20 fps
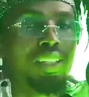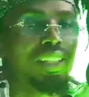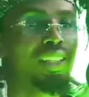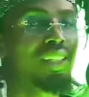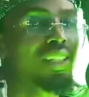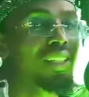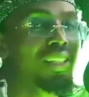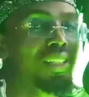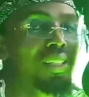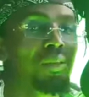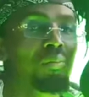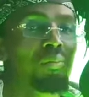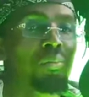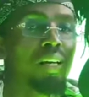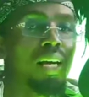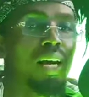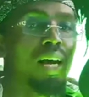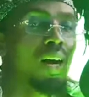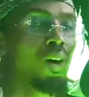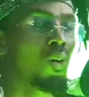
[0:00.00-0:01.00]
listen to a
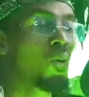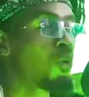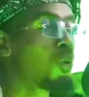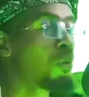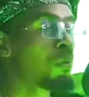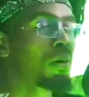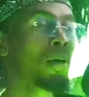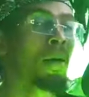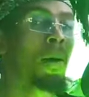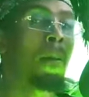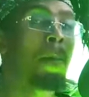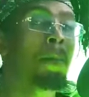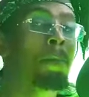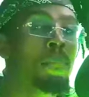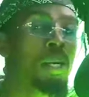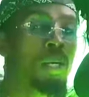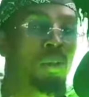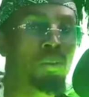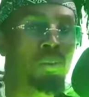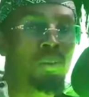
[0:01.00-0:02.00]
song and wish
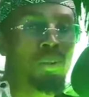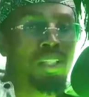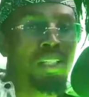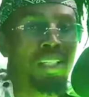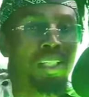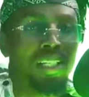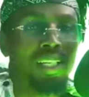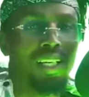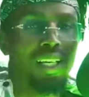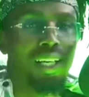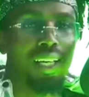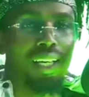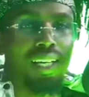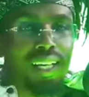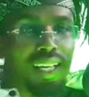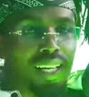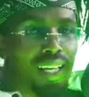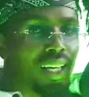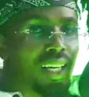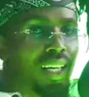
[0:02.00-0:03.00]

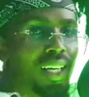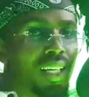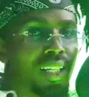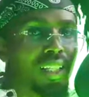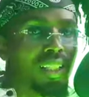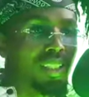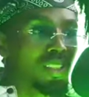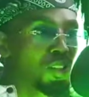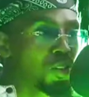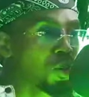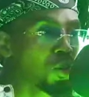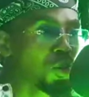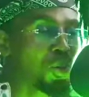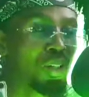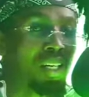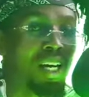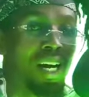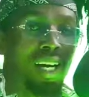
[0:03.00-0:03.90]
it was done by me.